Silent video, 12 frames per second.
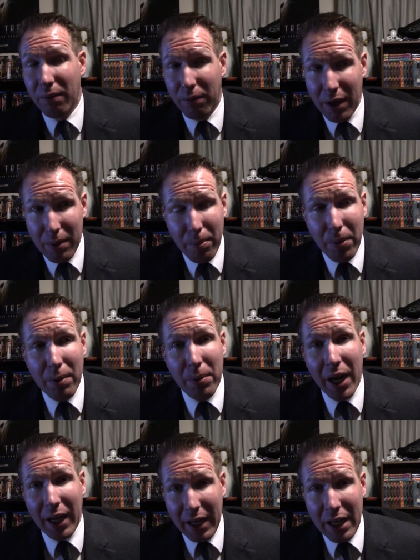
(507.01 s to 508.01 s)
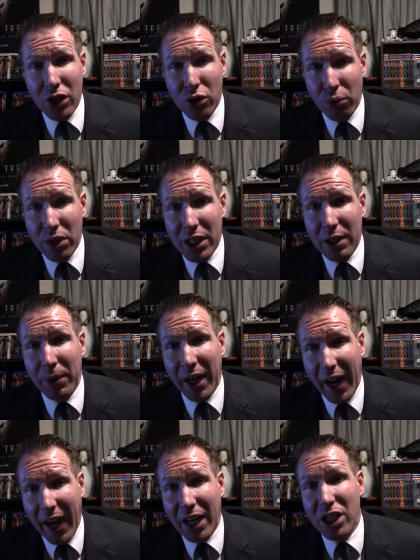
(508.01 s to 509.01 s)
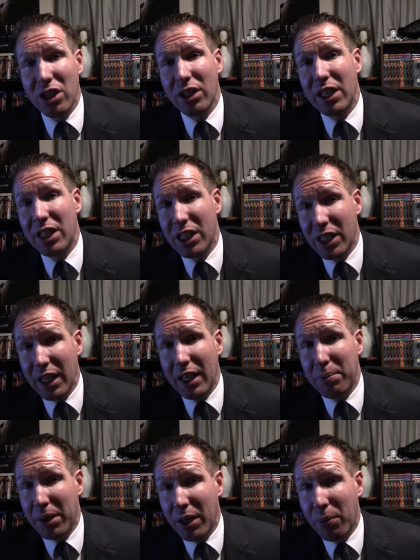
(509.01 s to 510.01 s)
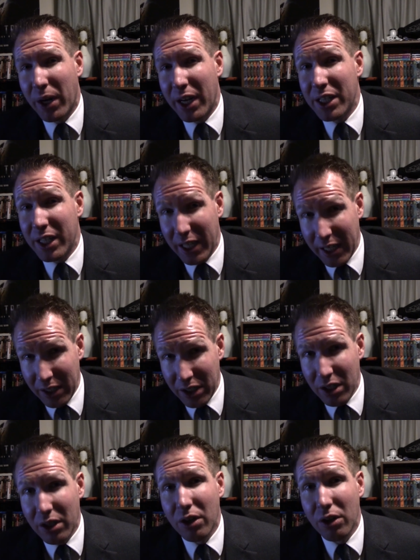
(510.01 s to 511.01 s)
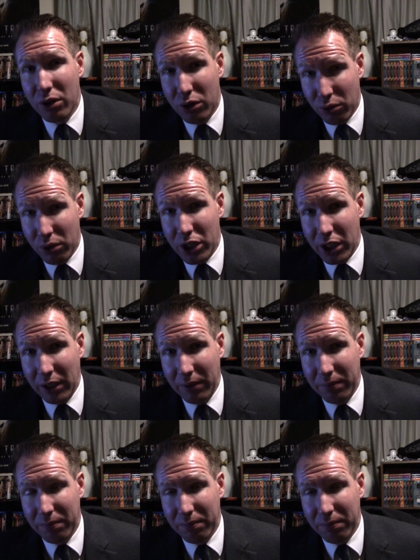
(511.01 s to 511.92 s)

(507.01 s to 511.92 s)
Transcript: why we mean by eat Georgie, we actually see Pennywise eat Georgie.